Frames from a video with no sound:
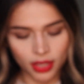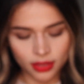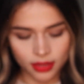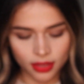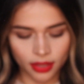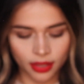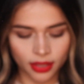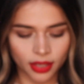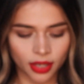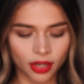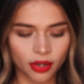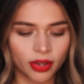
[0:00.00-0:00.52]
So
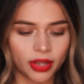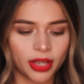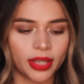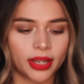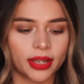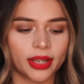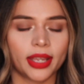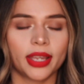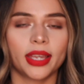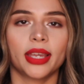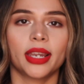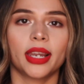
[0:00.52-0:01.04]
I'm gonna go
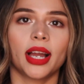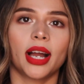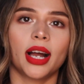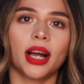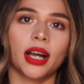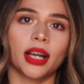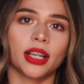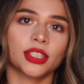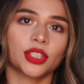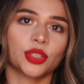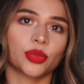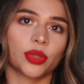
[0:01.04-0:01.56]
ahead
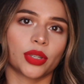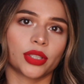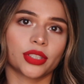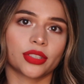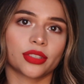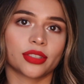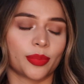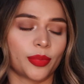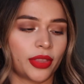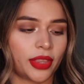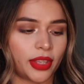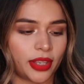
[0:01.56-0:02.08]
and swatch
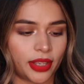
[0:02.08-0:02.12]
some of